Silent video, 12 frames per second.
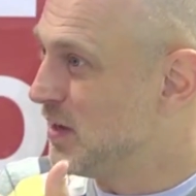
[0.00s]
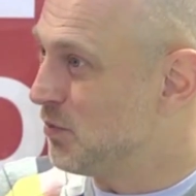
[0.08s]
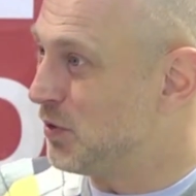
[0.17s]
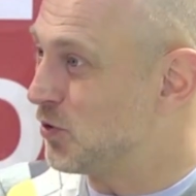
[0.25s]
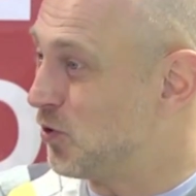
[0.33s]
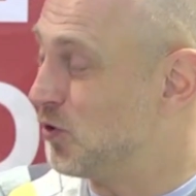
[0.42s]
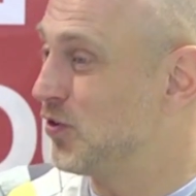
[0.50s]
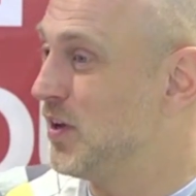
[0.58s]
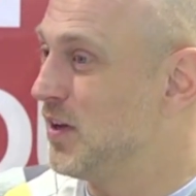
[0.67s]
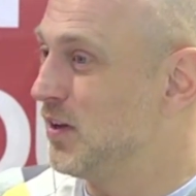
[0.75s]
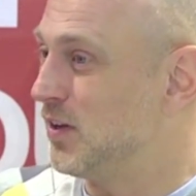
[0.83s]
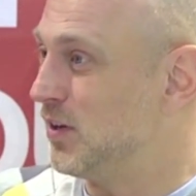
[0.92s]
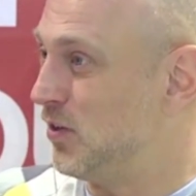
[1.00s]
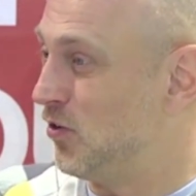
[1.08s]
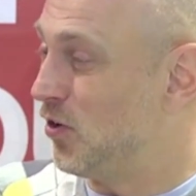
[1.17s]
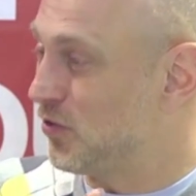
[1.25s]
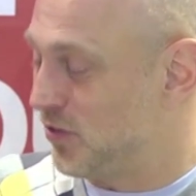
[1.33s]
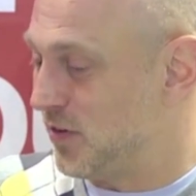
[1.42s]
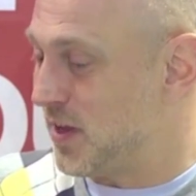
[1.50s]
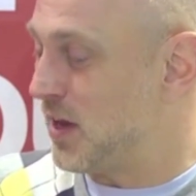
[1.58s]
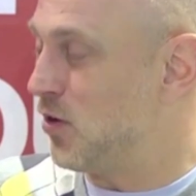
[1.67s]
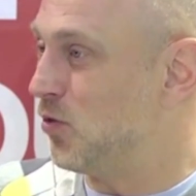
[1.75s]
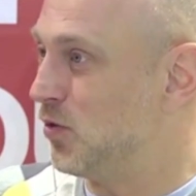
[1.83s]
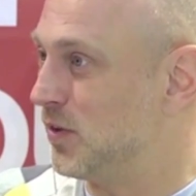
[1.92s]
Because there's
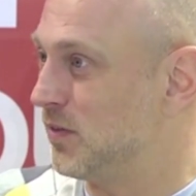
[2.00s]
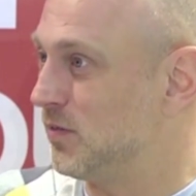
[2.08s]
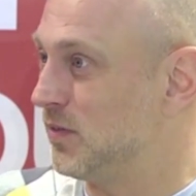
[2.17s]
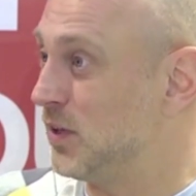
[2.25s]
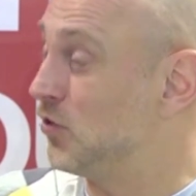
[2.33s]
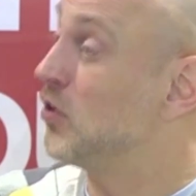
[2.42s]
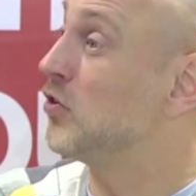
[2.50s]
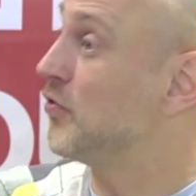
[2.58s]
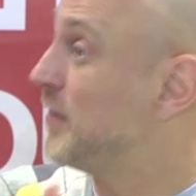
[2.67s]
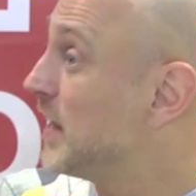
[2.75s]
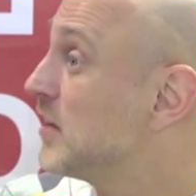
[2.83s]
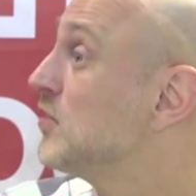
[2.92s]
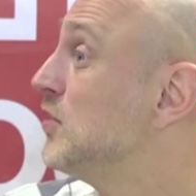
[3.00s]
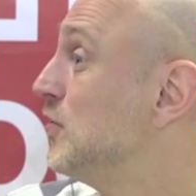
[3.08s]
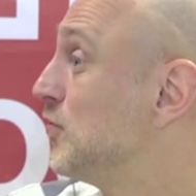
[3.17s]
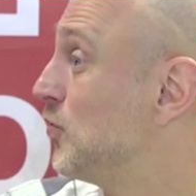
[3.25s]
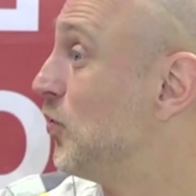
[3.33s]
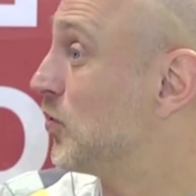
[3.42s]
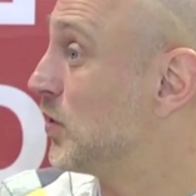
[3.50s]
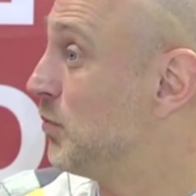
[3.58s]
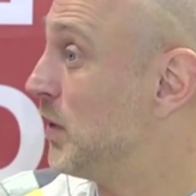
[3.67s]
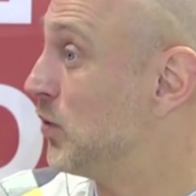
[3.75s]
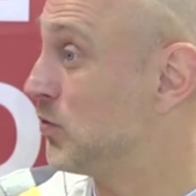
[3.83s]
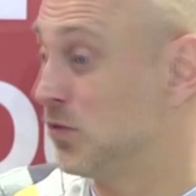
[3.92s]
a lot of negative talk
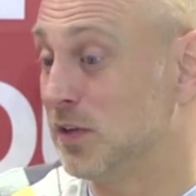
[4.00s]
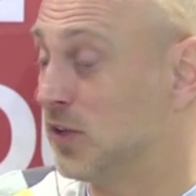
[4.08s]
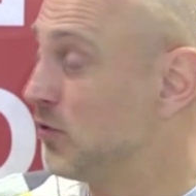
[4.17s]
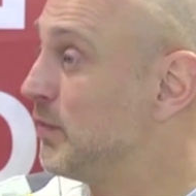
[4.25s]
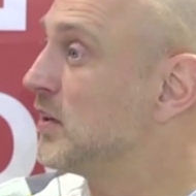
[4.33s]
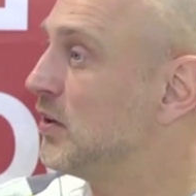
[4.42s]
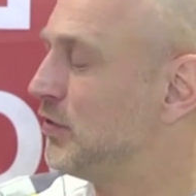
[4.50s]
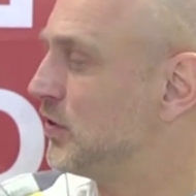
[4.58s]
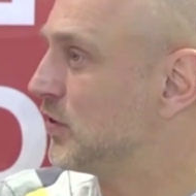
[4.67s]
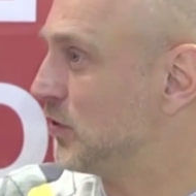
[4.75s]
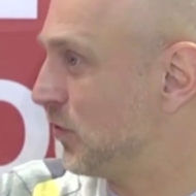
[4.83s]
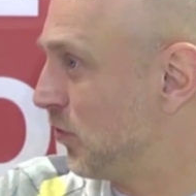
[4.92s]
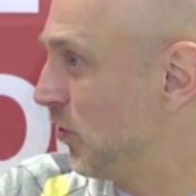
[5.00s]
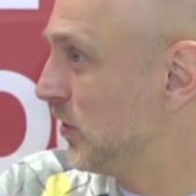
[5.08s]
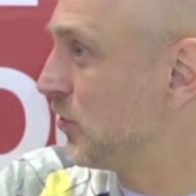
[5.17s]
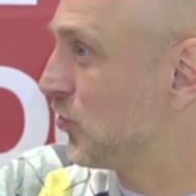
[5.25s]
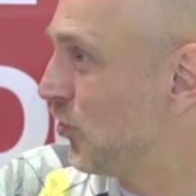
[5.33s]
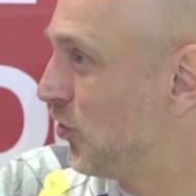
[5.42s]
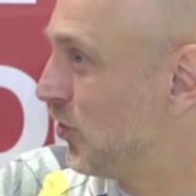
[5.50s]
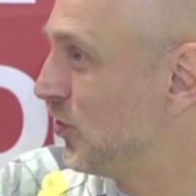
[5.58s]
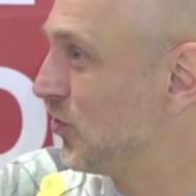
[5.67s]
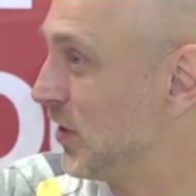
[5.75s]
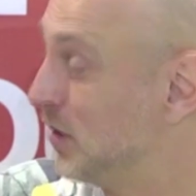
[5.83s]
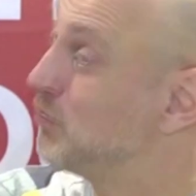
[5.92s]
about, doesn't matter if it's the Catholic
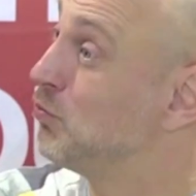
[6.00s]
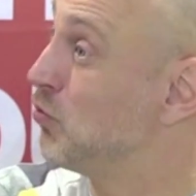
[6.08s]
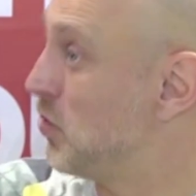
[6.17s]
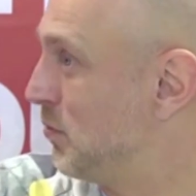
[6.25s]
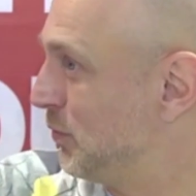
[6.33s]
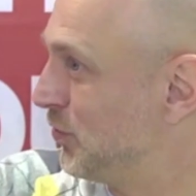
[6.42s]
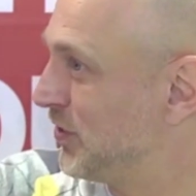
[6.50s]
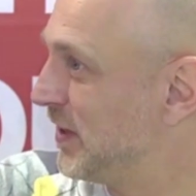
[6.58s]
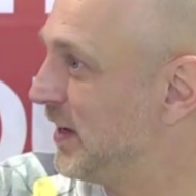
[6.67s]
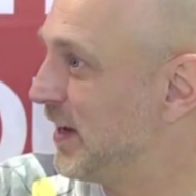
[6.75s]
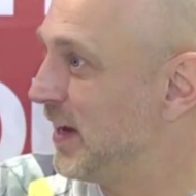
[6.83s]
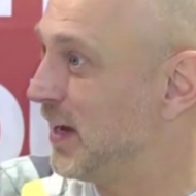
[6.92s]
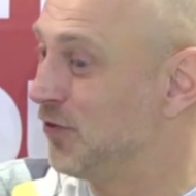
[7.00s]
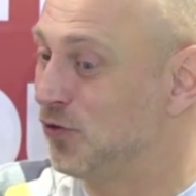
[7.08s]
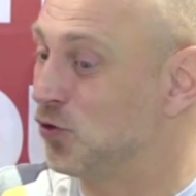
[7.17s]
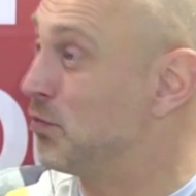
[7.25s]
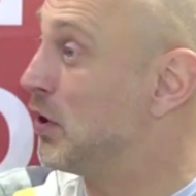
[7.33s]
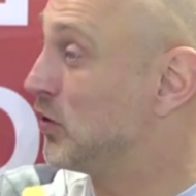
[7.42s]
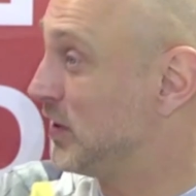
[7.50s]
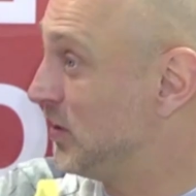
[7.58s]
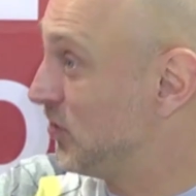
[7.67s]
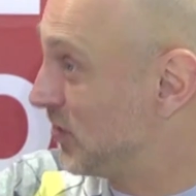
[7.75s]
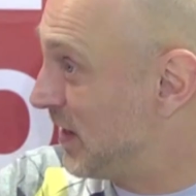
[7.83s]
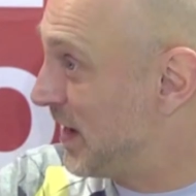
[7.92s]
Church and the problems they have, or about
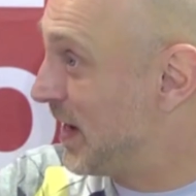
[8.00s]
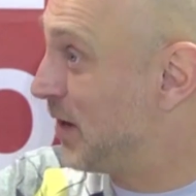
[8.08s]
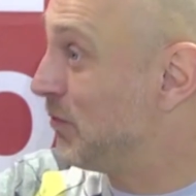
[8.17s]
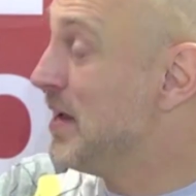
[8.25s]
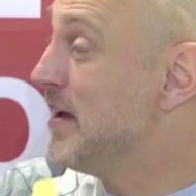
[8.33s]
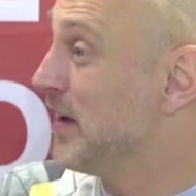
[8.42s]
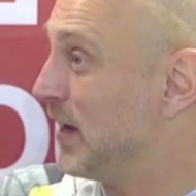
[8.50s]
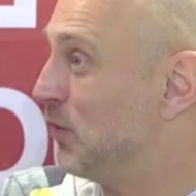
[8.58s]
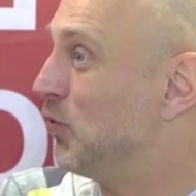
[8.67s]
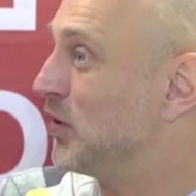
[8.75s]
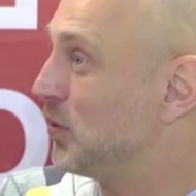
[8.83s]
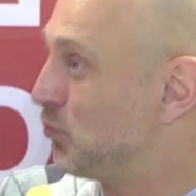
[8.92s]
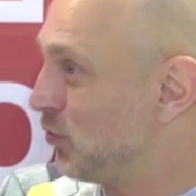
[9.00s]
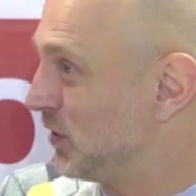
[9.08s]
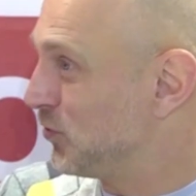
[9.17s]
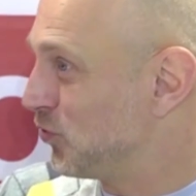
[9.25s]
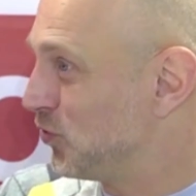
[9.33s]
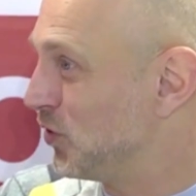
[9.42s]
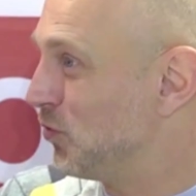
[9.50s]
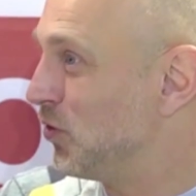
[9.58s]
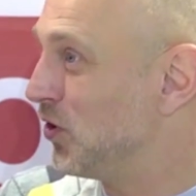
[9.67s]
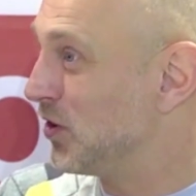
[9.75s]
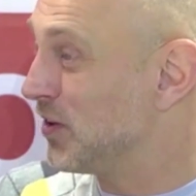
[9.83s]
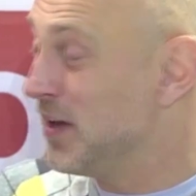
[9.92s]
Islam and what it brings to the
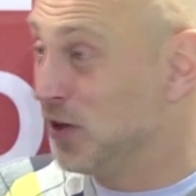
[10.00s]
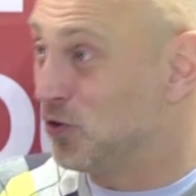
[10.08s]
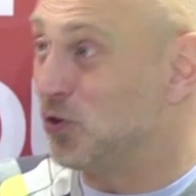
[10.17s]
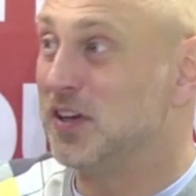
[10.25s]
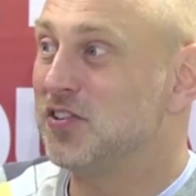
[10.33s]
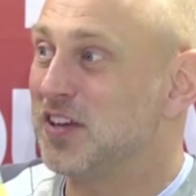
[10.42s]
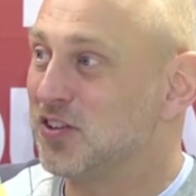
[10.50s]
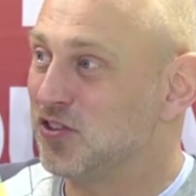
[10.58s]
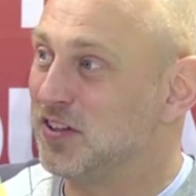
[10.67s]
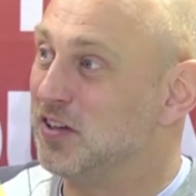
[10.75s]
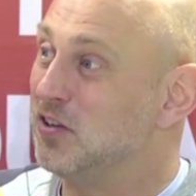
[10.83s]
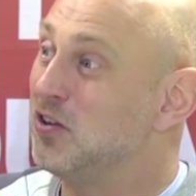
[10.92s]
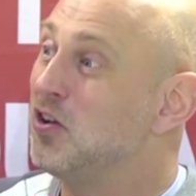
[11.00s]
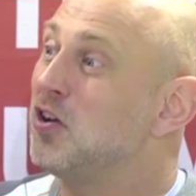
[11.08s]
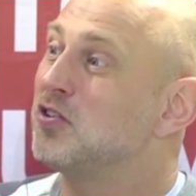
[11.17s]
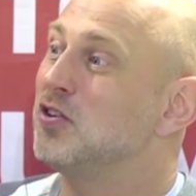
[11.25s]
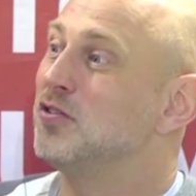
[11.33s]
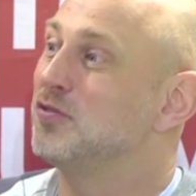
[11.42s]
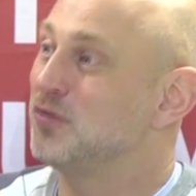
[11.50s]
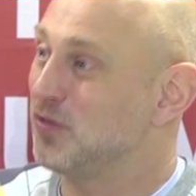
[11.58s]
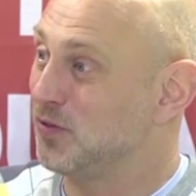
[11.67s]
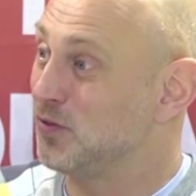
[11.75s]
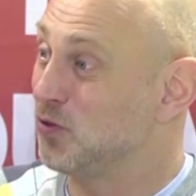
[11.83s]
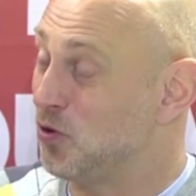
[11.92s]
world. So there's actually a lot of
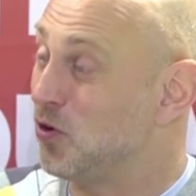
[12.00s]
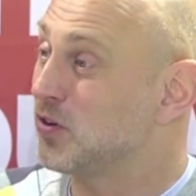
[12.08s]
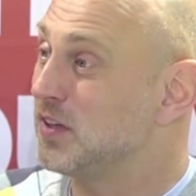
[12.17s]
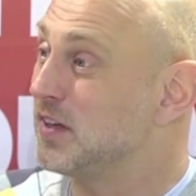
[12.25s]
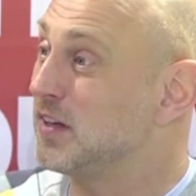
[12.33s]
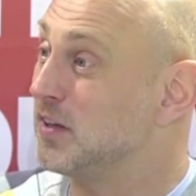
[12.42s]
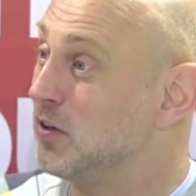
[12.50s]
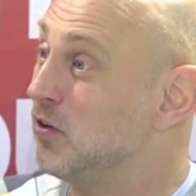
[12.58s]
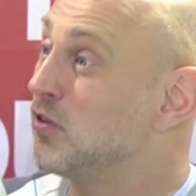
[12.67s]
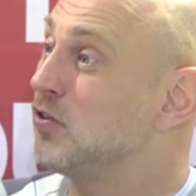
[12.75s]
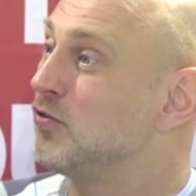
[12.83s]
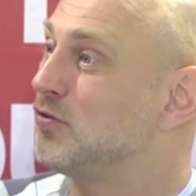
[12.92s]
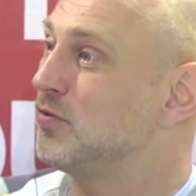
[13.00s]
talking and a lot of